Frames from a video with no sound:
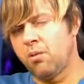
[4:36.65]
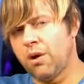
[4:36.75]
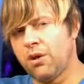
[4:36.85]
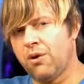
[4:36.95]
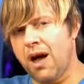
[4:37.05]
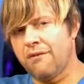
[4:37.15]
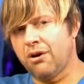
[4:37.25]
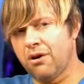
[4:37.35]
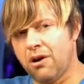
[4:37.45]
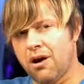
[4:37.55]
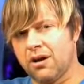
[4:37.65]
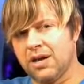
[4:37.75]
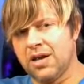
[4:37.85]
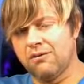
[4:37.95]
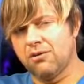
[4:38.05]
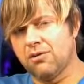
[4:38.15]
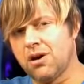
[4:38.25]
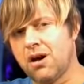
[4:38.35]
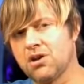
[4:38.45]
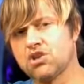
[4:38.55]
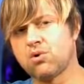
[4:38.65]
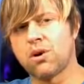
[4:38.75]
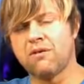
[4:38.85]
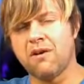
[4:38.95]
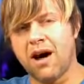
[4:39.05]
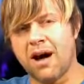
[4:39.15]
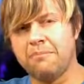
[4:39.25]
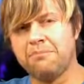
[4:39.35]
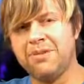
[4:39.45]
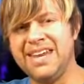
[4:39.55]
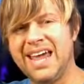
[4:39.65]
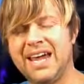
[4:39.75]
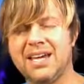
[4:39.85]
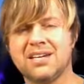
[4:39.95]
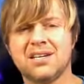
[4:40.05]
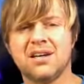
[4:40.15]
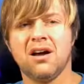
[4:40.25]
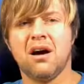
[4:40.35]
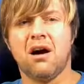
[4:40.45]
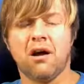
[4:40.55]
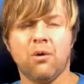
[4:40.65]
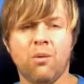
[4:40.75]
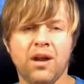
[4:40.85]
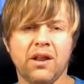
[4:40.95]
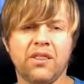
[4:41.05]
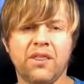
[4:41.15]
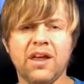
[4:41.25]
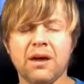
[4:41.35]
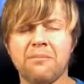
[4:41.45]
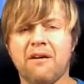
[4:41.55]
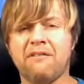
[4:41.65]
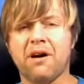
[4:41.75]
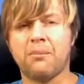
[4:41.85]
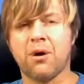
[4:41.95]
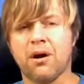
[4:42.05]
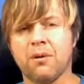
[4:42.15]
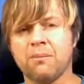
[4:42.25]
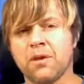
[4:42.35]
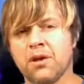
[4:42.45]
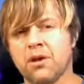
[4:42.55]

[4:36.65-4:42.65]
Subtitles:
whether you have it or not, give you a sort of update on a way to think about vibrato.